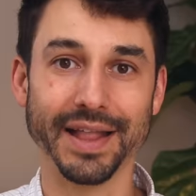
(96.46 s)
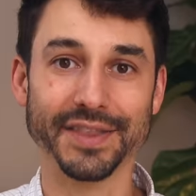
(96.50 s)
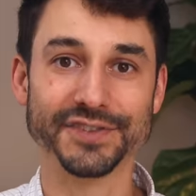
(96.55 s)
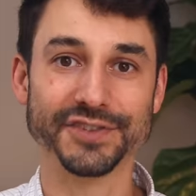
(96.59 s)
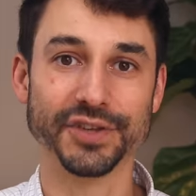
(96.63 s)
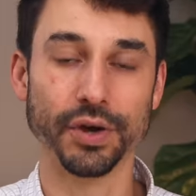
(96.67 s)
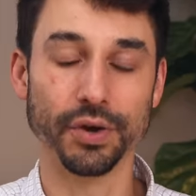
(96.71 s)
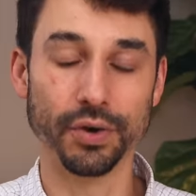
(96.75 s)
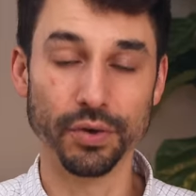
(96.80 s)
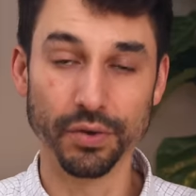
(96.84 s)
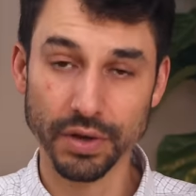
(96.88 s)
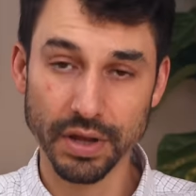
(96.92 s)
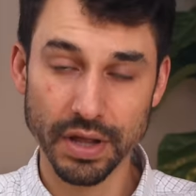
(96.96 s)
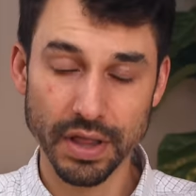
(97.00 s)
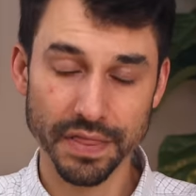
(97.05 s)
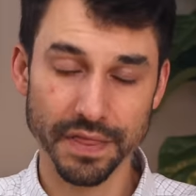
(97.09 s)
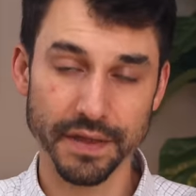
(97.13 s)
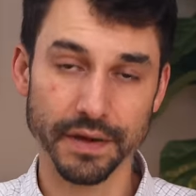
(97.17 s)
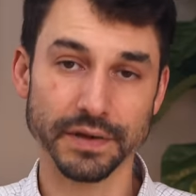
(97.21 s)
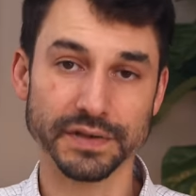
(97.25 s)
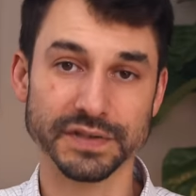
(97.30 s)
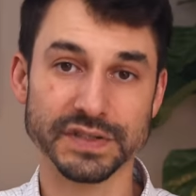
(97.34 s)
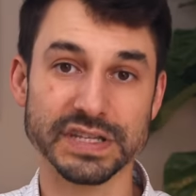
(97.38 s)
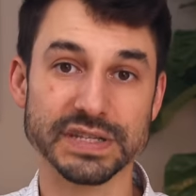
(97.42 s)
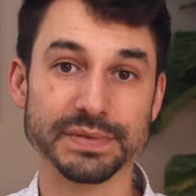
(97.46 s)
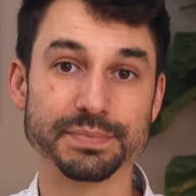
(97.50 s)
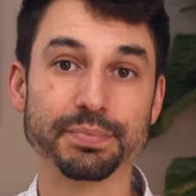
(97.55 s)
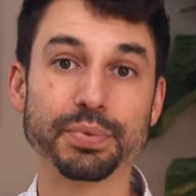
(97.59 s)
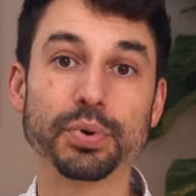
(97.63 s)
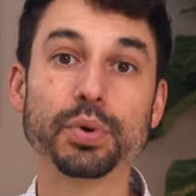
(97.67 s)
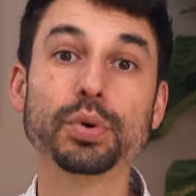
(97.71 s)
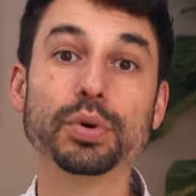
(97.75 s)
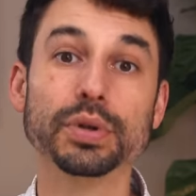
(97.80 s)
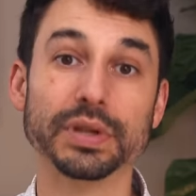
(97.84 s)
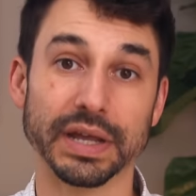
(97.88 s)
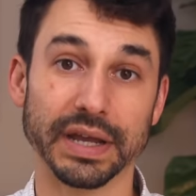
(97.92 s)
And so there's this
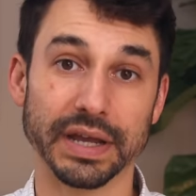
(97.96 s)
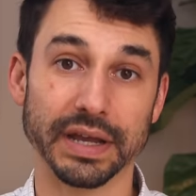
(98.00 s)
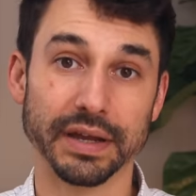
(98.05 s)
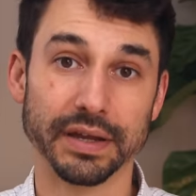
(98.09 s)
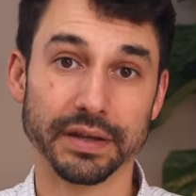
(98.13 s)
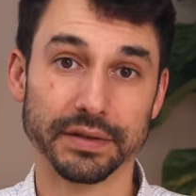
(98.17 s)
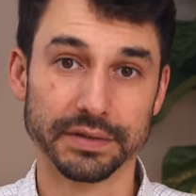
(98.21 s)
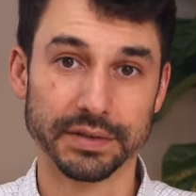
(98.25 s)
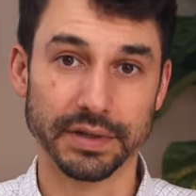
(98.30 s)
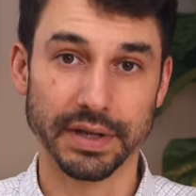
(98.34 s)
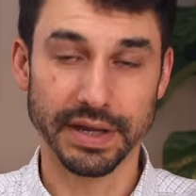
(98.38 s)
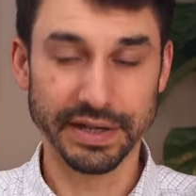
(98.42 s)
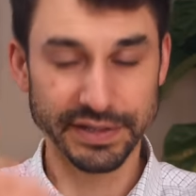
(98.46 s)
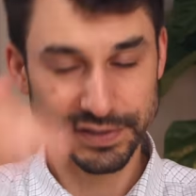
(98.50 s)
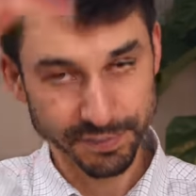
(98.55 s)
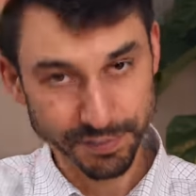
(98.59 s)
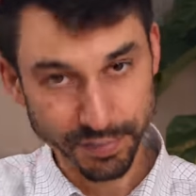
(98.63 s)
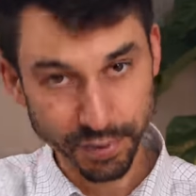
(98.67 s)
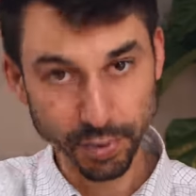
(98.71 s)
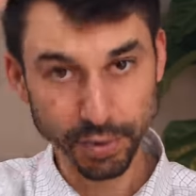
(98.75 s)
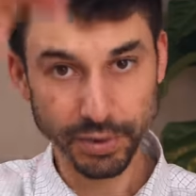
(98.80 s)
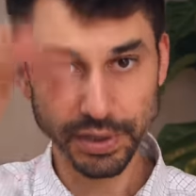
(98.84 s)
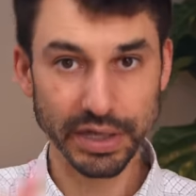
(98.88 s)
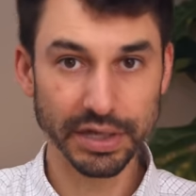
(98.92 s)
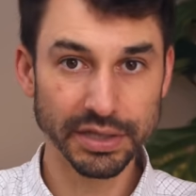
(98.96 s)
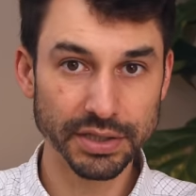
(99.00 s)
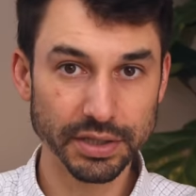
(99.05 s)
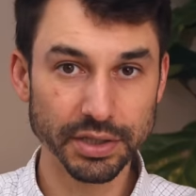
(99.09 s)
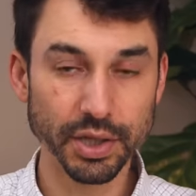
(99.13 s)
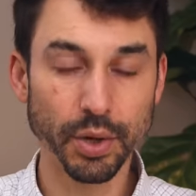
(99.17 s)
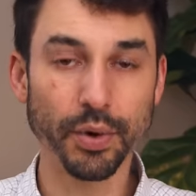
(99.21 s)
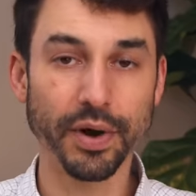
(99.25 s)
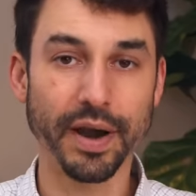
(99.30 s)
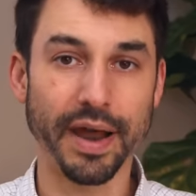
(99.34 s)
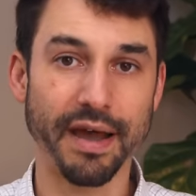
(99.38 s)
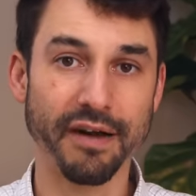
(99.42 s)
pooling. It's pooling in the
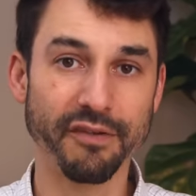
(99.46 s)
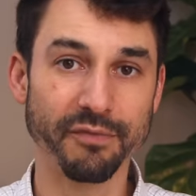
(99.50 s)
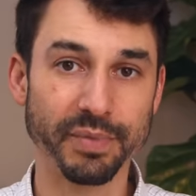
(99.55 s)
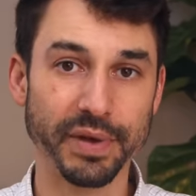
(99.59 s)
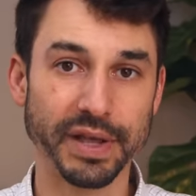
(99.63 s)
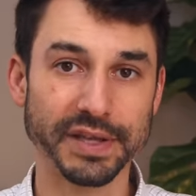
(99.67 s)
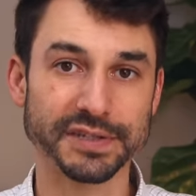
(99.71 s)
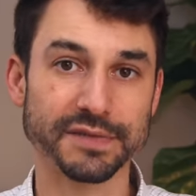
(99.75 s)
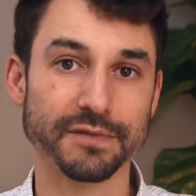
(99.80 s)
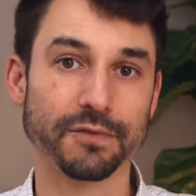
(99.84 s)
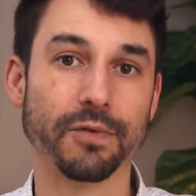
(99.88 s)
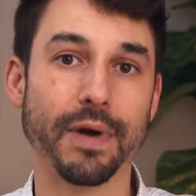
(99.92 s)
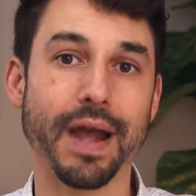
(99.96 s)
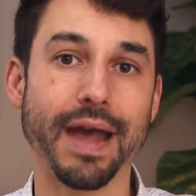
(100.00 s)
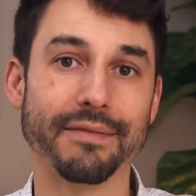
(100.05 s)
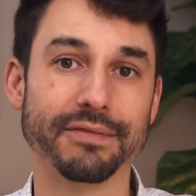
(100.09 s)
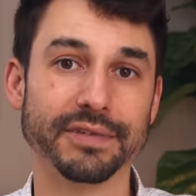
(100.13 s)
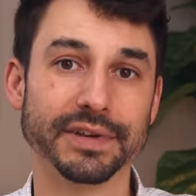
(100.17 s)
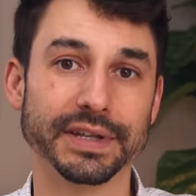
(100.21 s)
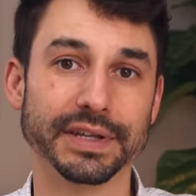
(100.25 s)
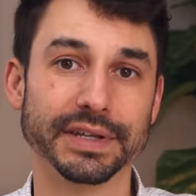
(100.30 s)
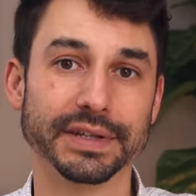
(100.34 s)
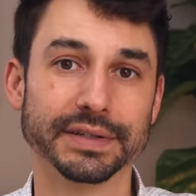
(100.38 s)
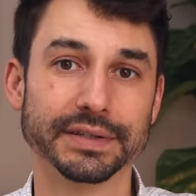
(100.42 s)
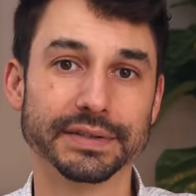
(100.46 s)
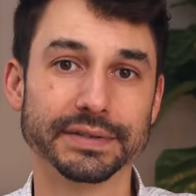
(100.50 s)
lower half because of gravity.